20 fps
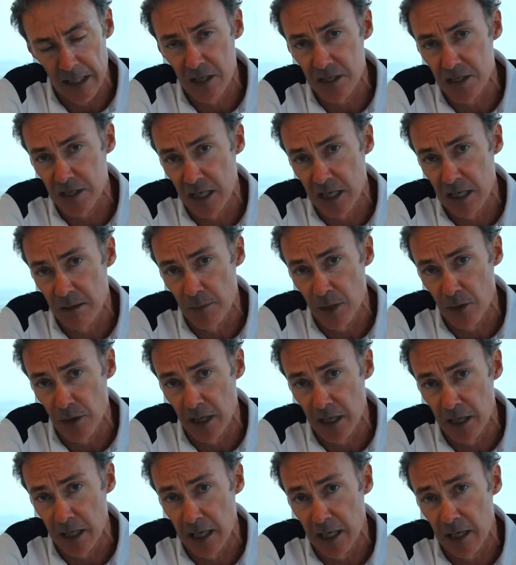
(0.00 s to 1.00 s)
in
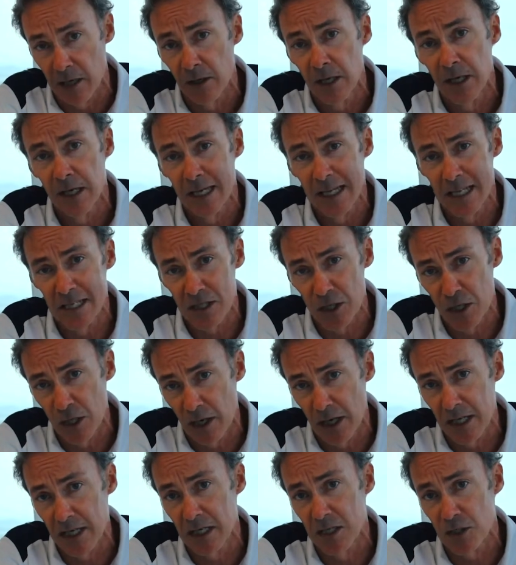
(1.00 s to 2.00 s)
America now is
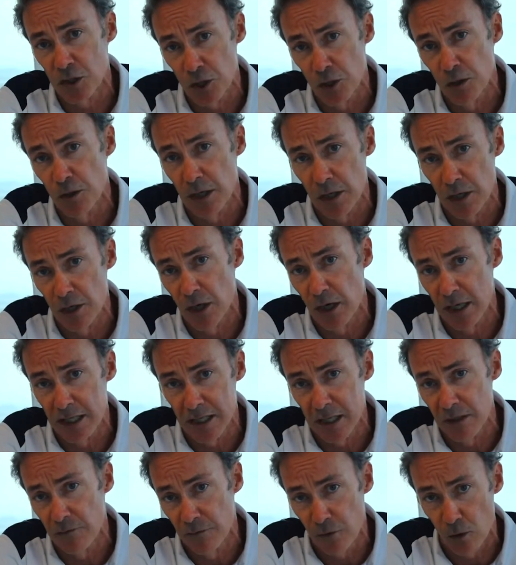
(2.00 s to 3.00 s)
92 to
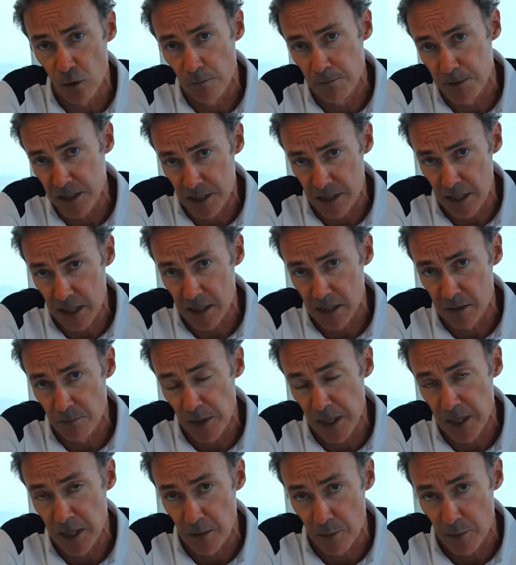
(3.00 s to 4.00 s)
94%,
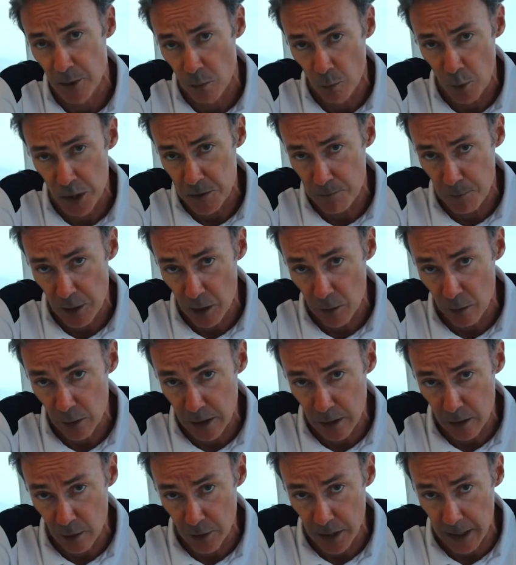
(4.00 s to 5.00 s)
depending upon which poll
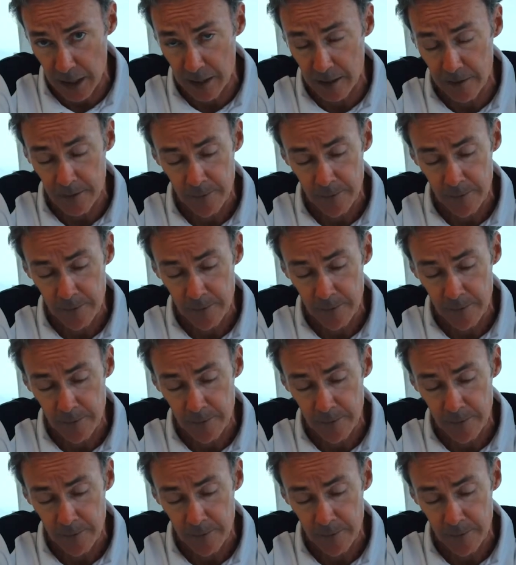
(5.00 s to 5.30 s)
you look at.